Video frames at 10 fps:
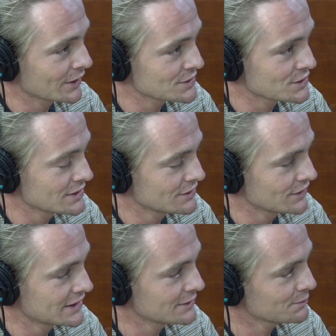I reckon she
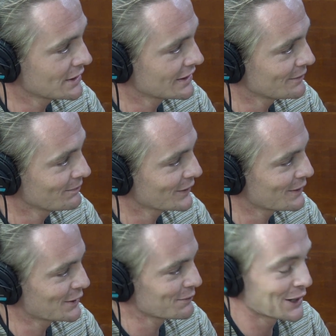intervened, but I'm
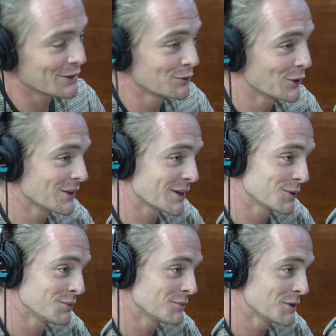not
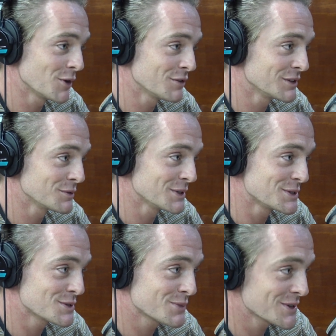like a overly
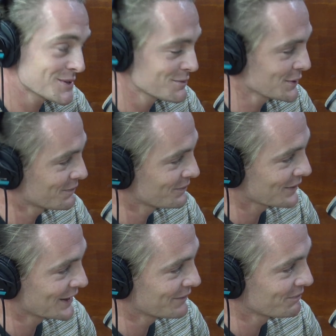religious person, but
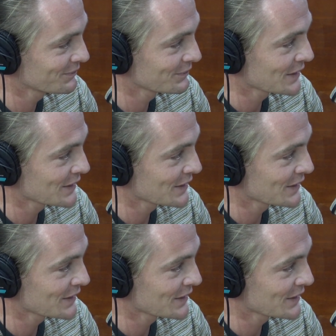yeah.